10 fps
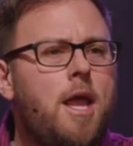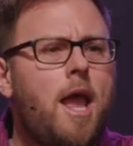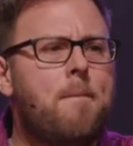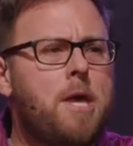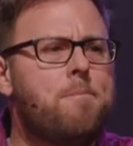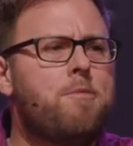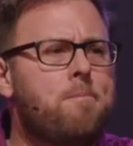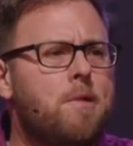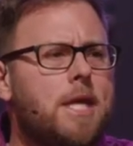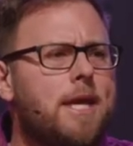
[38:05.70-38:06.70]
and people
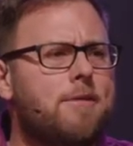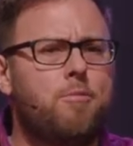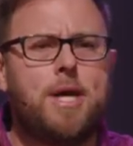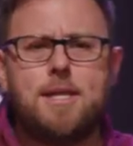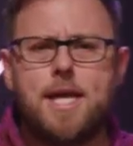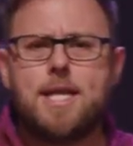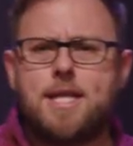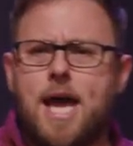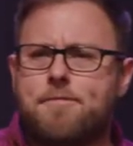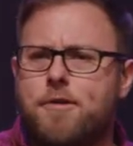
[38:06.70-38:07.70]
believed we needed
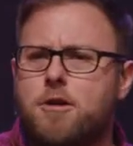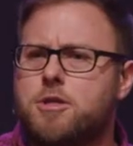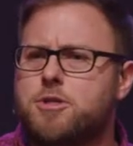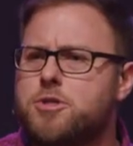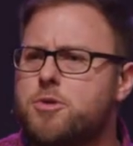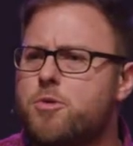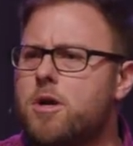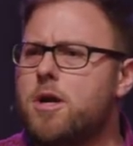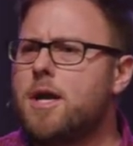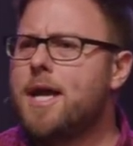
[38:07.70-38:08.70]
that furniture store,